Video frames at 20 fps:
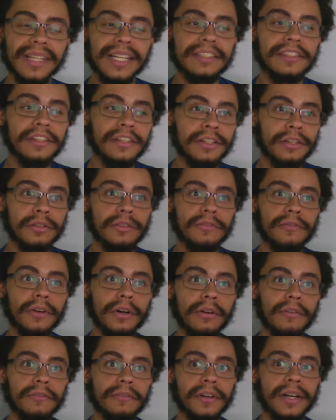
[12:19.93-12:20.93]
It's the dude's
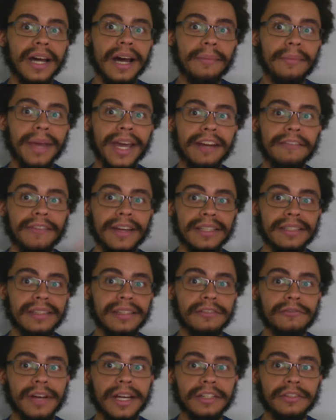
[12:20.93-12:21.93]
fault for not manifesting
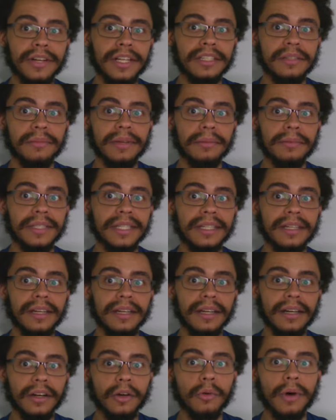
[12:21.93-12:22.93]
these right traits to be able
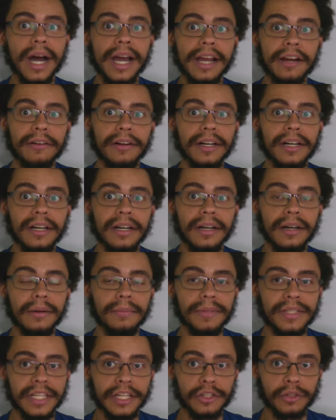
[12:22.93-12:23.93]
to acquire
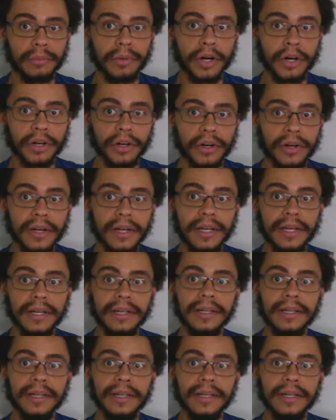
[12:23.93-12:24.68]
a potential partner.